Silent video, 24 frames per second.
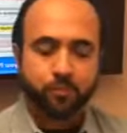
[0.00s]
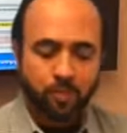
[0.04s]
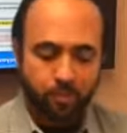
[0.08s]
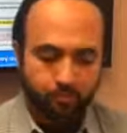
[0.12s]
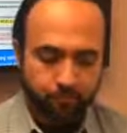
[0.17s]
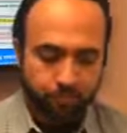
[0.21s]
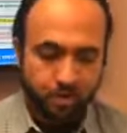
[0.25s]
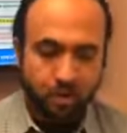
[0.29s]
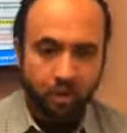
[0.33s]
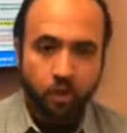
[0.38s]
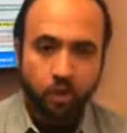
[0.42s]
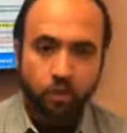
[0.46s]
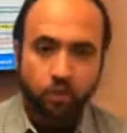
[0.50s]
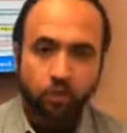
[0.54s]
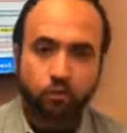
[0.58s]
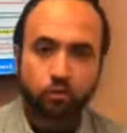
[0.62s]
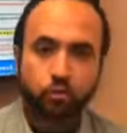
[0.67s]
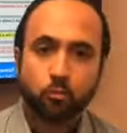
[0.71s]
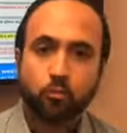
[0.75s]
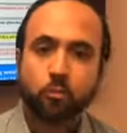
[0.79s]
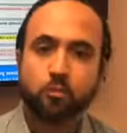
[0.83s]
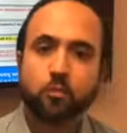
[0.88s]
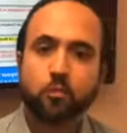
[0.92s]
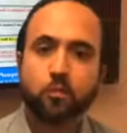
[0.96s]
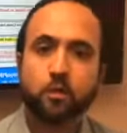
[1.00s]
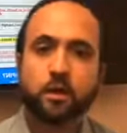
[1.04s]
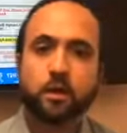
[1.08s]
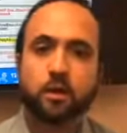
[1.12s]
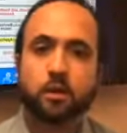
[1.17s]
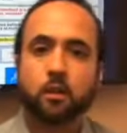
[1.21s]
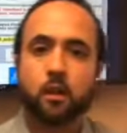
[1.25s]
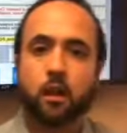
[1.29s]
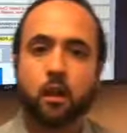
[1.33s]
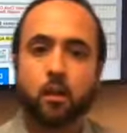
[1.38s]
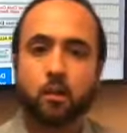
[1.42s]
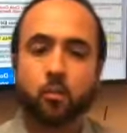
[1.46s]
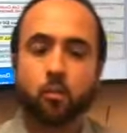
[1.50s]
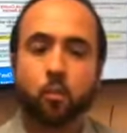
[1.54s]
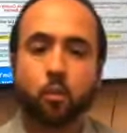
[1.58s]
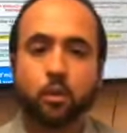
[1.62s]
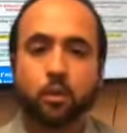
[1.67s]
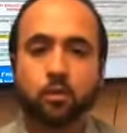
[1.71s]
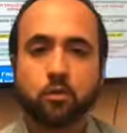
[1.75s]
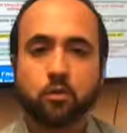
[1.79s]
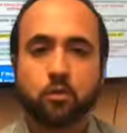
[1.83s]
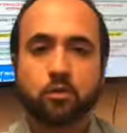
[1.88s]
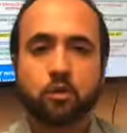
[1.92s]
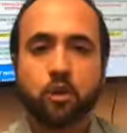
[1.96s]
Okay. So moving right along,
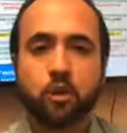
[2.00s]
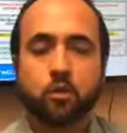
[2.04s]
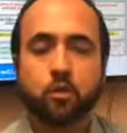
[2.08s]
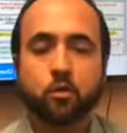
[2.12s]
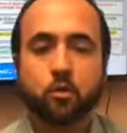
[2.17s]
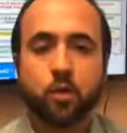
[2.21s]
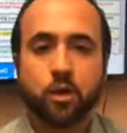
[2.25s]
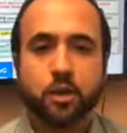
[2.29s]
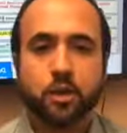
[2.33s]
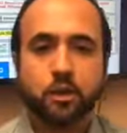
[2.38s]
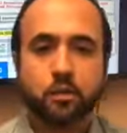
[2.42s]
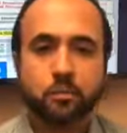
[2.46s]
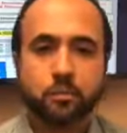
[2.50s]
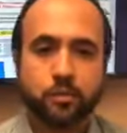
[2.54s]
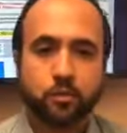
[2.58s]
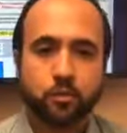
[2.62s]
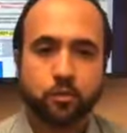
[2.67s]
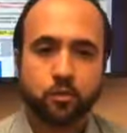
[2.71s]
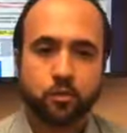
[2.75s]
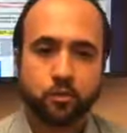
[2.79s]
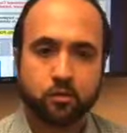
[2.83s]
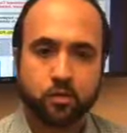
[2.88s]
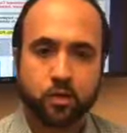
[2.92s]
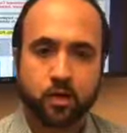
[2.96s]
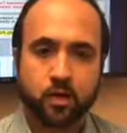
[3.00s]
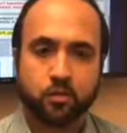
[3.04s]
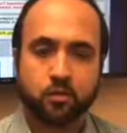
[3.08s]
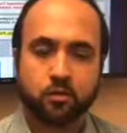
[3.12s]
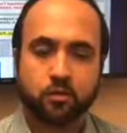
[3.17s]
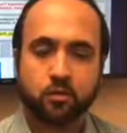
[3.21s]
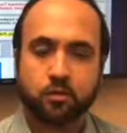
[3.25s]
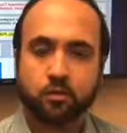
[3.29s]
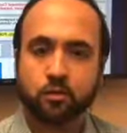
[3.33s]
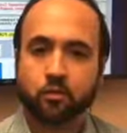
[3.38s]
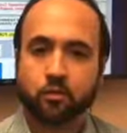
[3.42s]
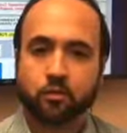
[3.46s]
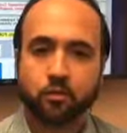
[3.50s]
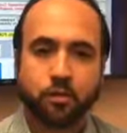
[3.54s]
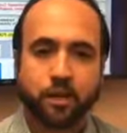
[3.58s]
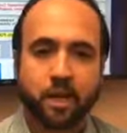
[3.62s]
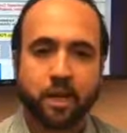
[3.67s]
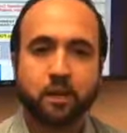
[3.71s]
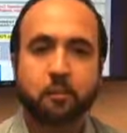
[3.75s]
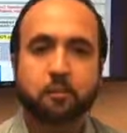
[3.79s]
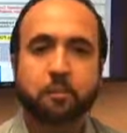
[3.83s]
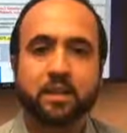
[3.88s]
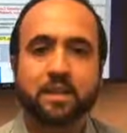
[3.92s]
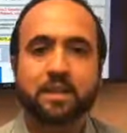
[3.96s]
when you say you want to appeal your taxes, you're
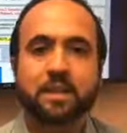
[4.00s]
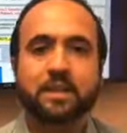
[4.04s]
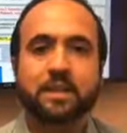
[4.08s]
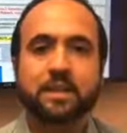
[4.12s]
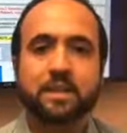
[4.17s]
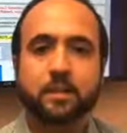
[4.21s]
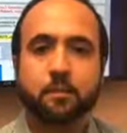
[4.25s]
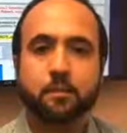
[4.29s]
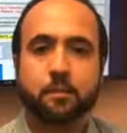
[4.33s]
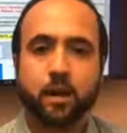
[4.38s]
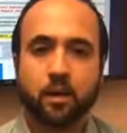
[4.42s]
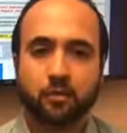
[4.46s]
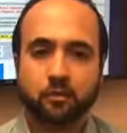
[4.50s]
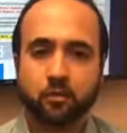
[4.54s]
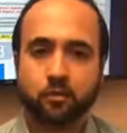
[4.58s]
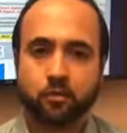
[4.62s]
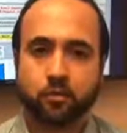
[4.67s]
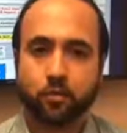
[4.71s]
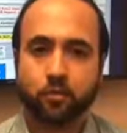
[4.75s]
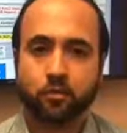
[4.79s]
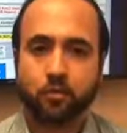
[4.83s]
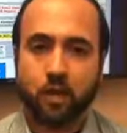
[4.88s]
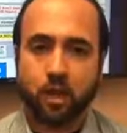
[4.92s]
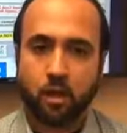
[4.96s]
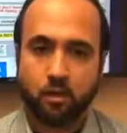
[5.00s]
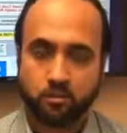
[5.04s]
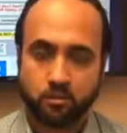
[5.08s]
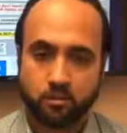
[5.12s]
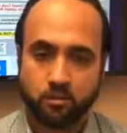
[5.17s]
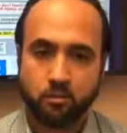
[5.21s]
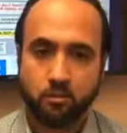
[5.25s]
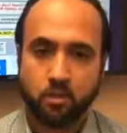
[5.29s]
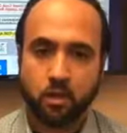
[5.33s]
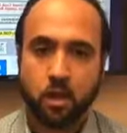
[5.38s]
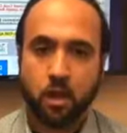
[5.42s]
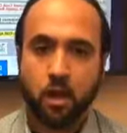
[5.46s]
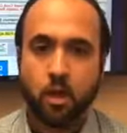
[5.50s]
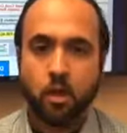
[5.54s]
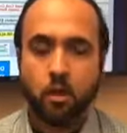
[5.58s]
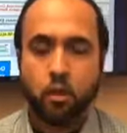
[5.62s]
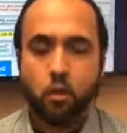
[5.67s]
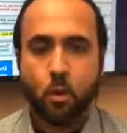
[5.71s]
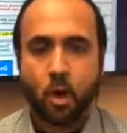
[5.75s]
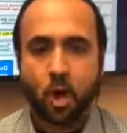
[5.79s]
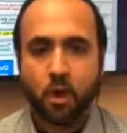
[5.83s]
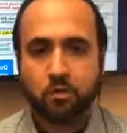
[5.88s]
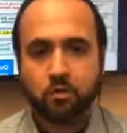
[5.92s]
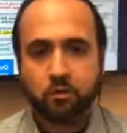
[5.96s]
not appealing the amount of your taxes.
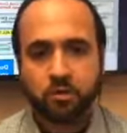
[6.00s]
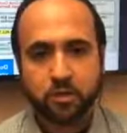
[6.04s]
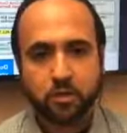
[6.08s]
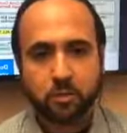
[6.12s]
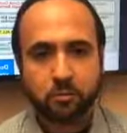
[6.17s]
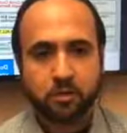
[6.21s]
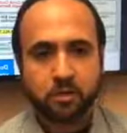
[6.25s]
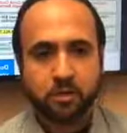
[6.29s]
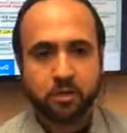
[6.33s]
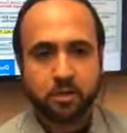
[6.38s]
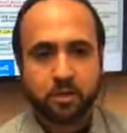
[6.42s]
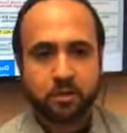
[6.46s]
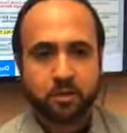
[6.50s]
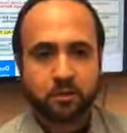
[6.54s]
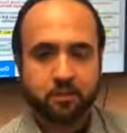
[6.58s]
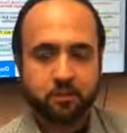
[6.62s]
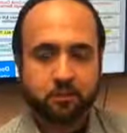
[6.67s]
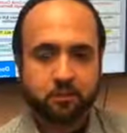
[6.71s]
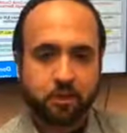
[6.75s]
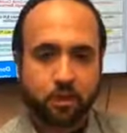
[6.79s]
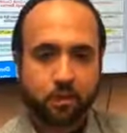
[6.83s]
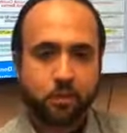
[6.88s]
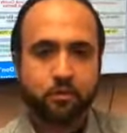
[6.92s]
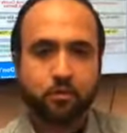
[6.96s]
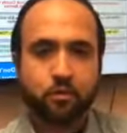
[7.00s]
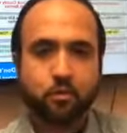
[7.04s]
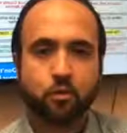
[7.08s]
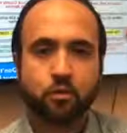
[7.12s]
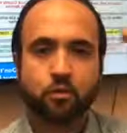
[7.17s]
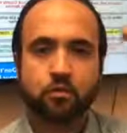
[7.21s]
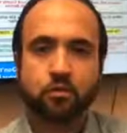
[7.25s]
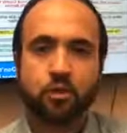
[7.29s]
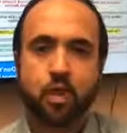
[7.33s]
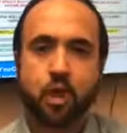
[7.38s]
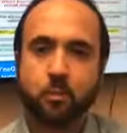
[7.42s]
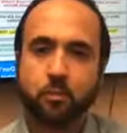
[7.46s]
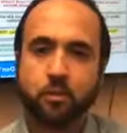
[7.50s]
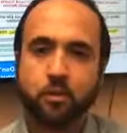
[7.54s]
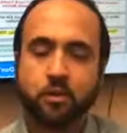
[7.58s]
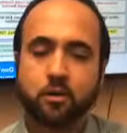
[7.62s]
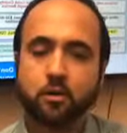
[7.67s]
You're actually appealing at the very first step.